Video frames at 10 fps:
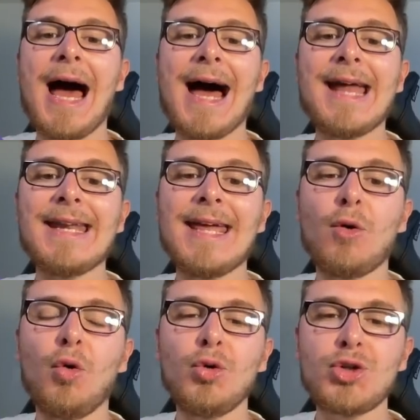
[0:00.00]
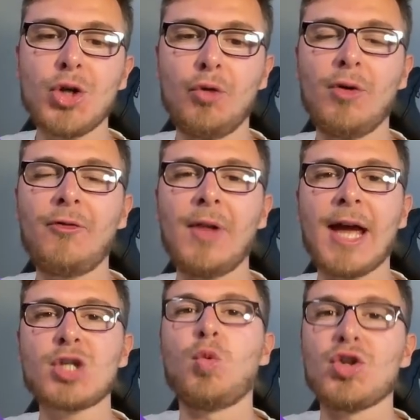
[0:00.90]
and it also
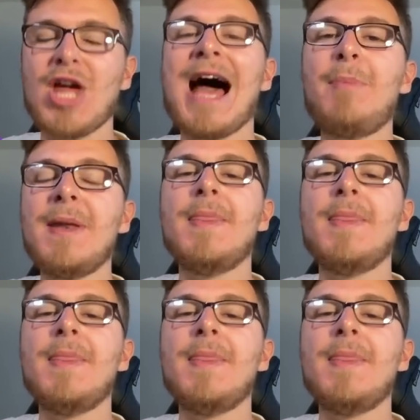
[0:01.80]
reflects what's happened